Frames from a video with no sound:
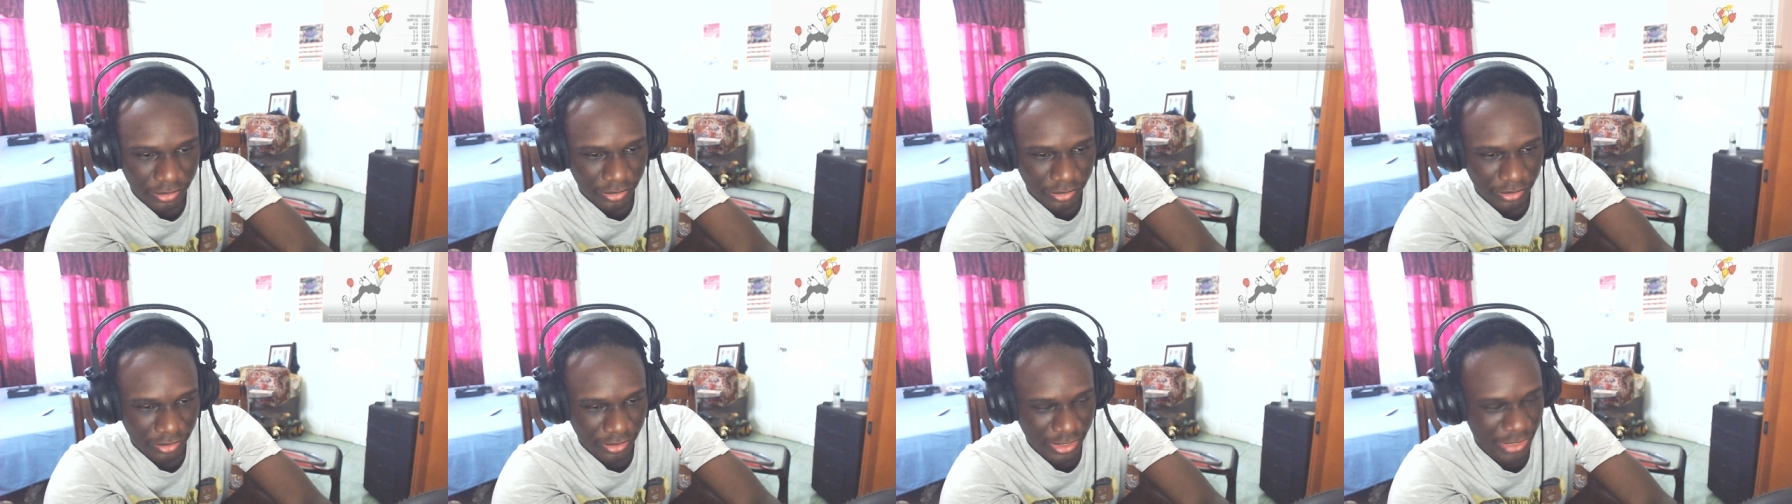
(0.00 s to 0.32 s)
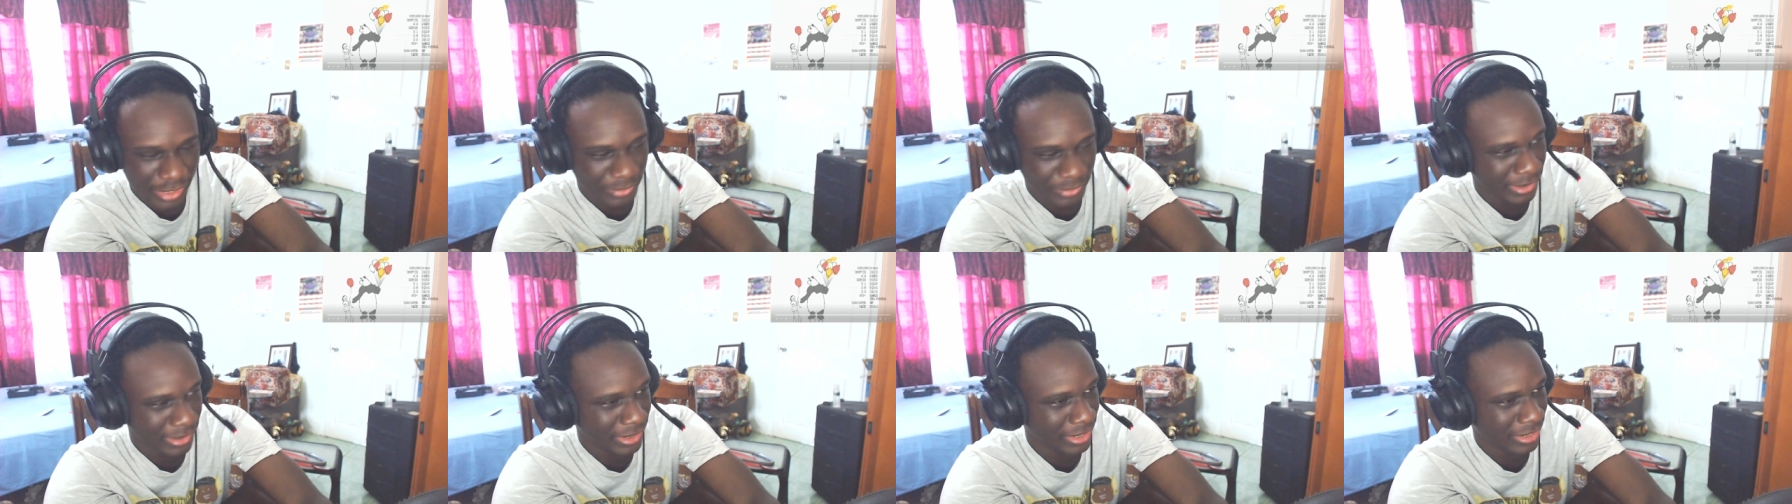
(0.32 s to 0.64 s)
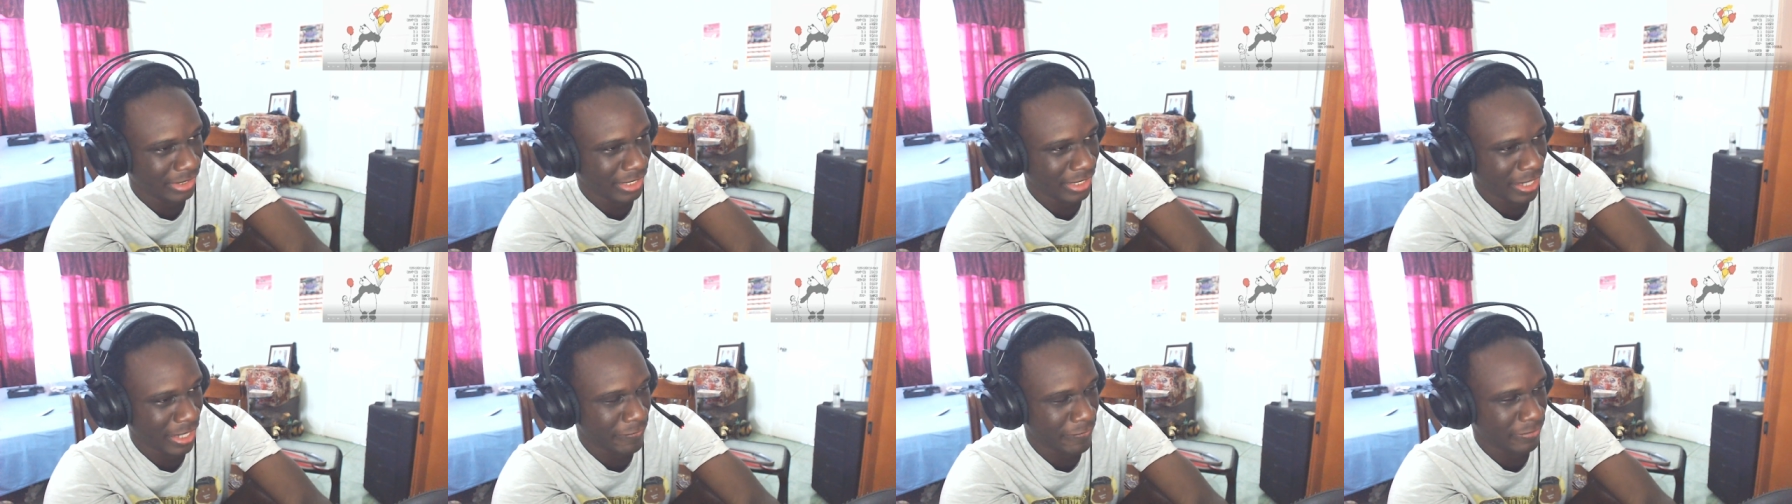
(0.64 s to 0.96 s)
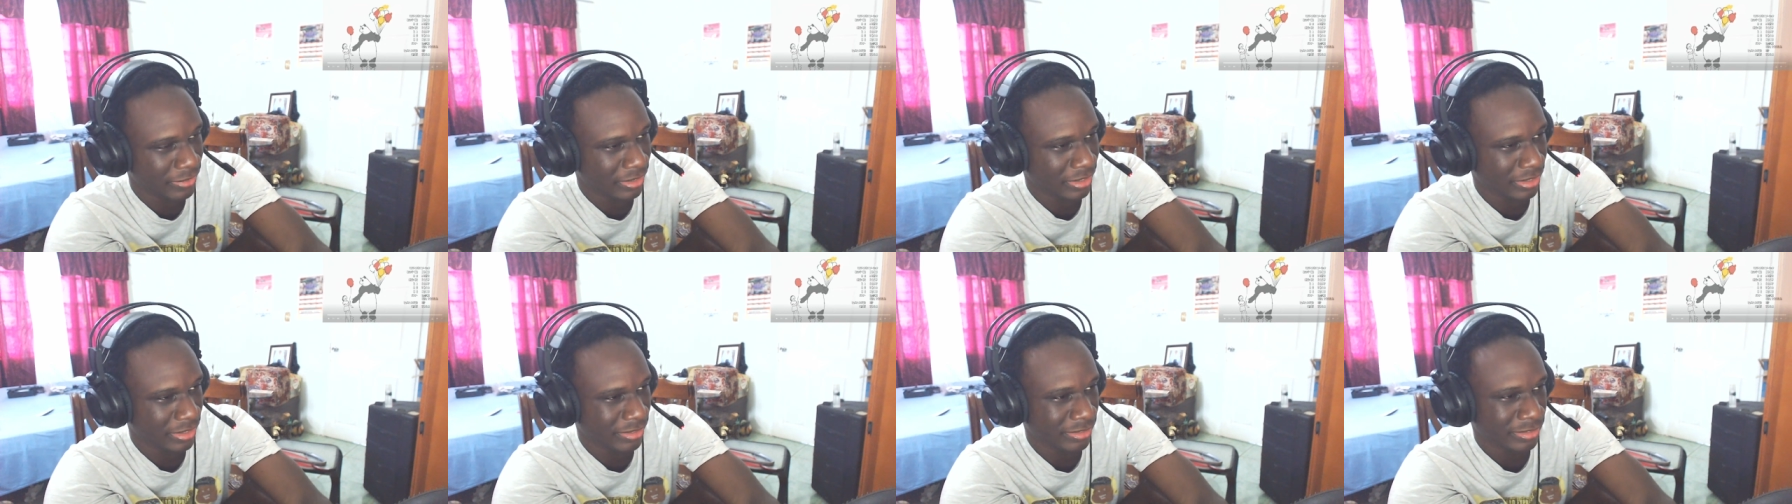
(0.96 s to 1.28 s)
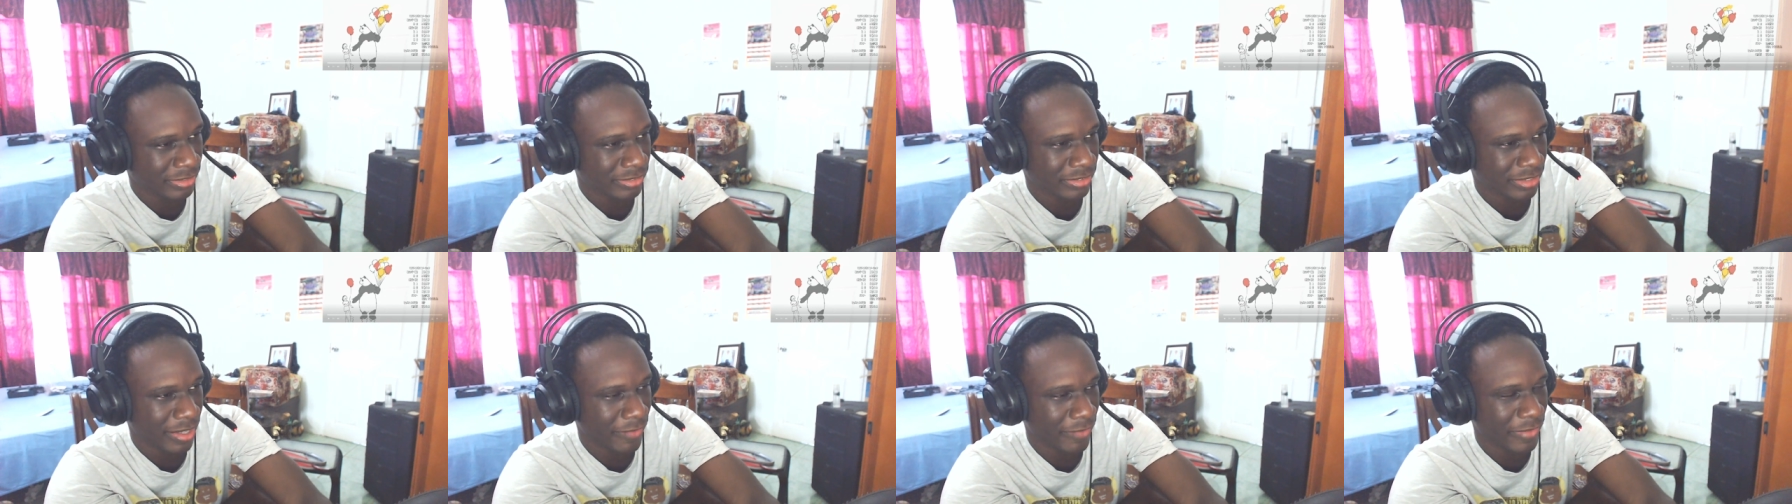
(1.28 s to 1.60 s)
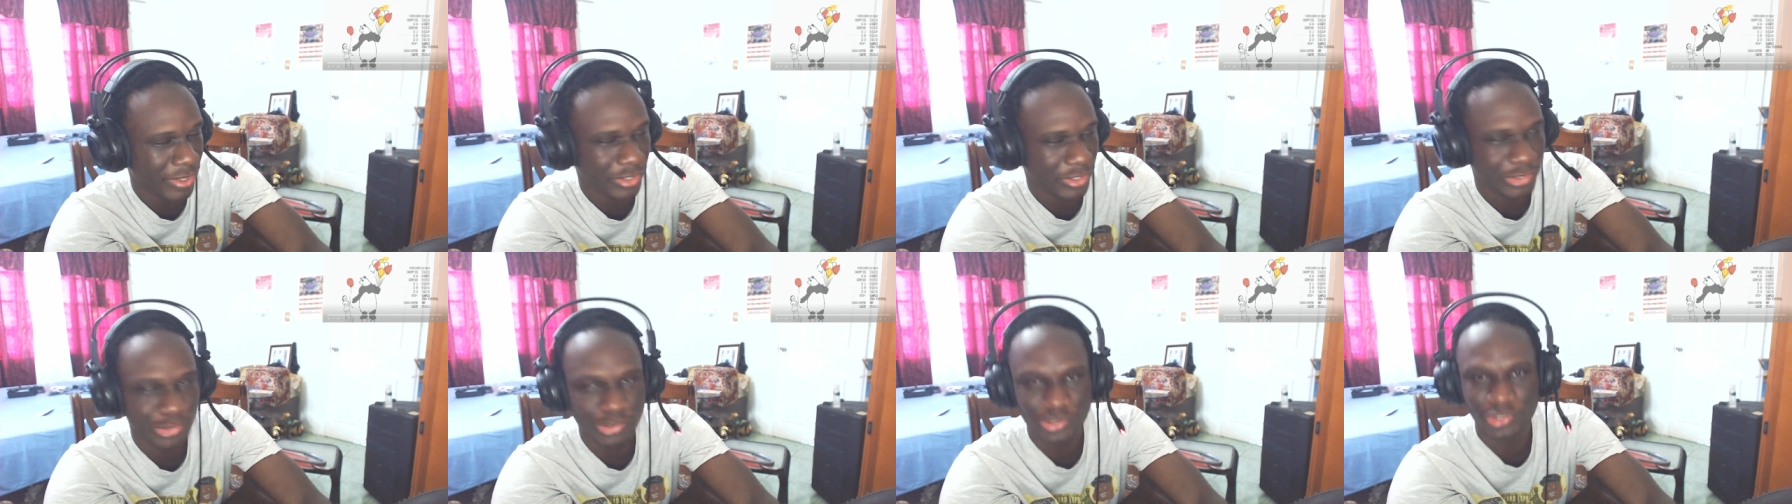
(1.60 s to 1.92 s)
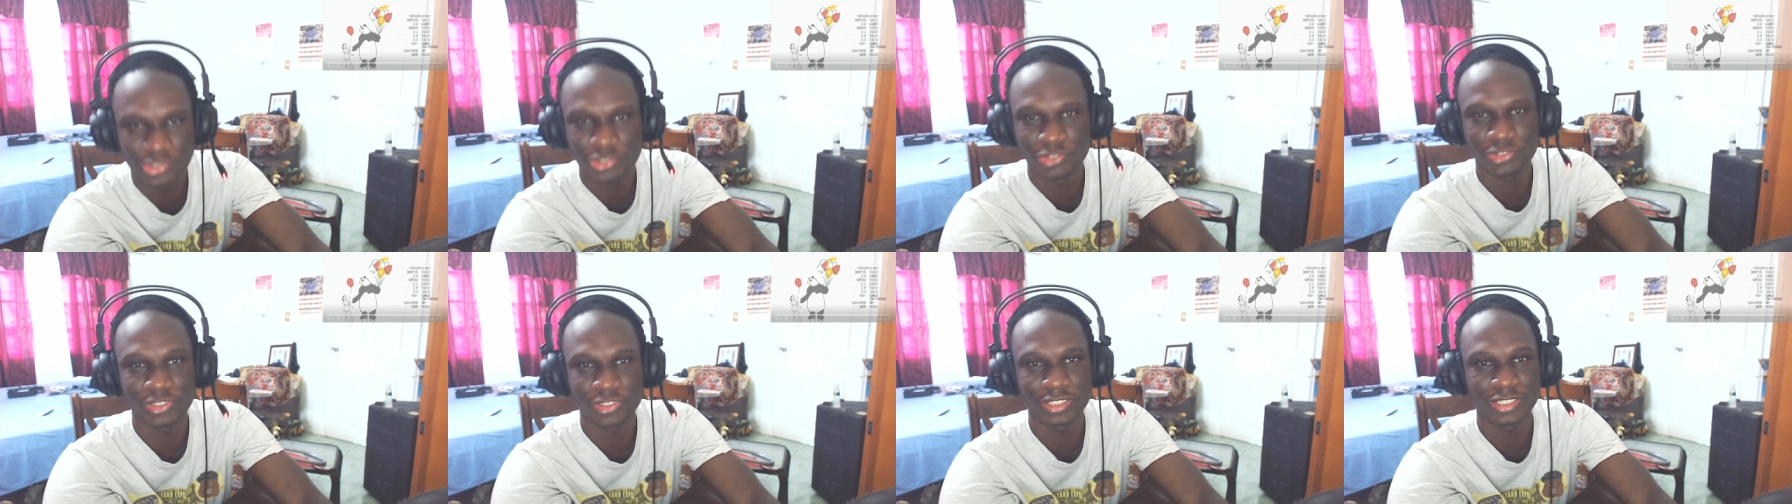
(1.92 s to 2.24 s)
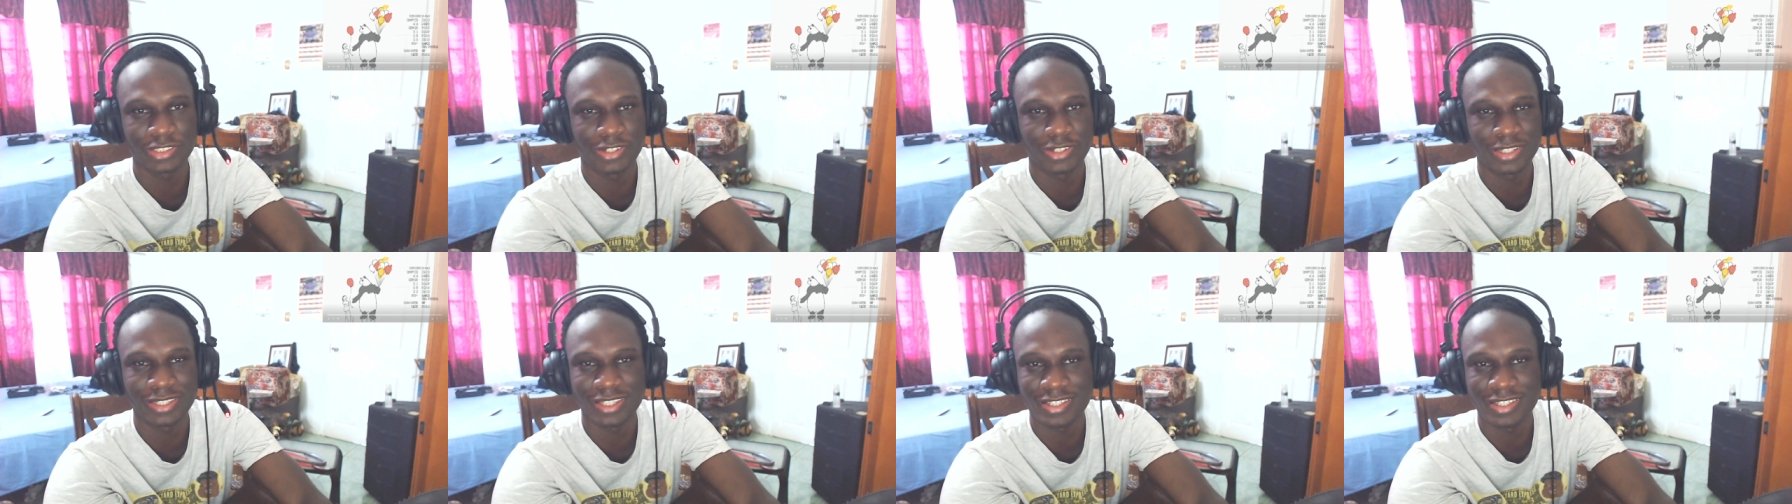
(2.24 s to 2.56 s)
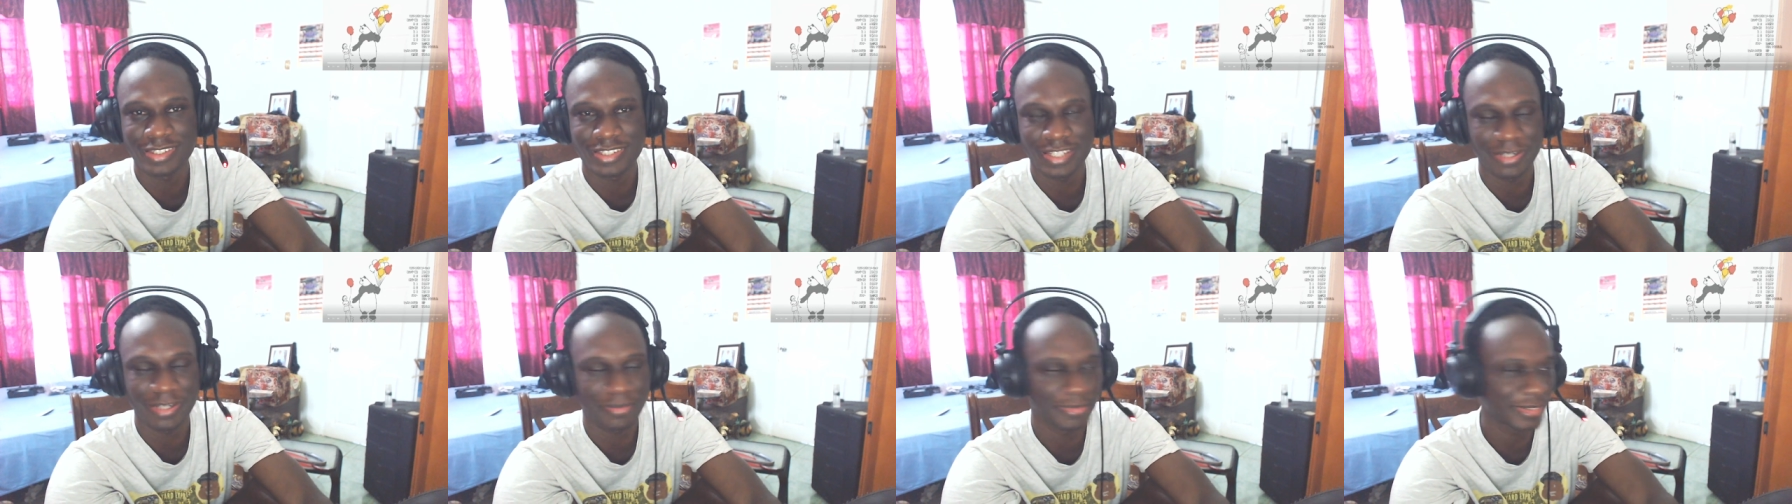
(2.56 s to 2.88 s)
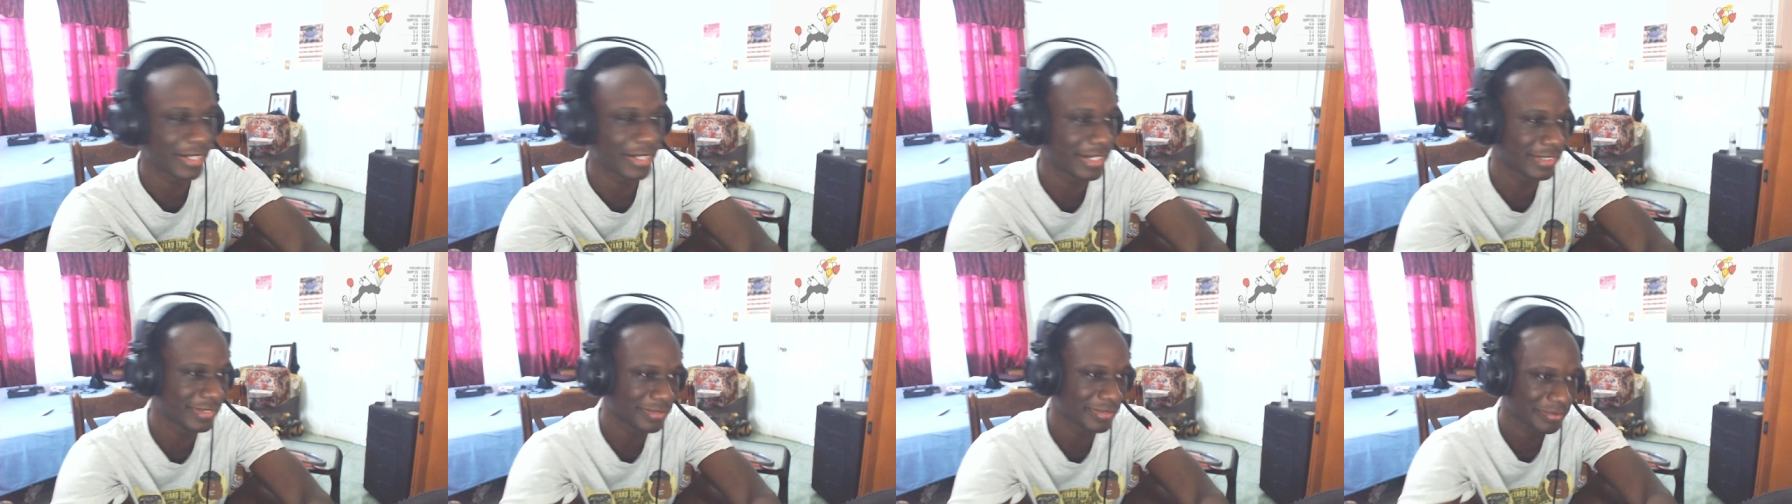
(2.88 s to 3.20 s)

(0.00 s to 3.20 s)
Cause we gotta have a have a cute girl on the team, right?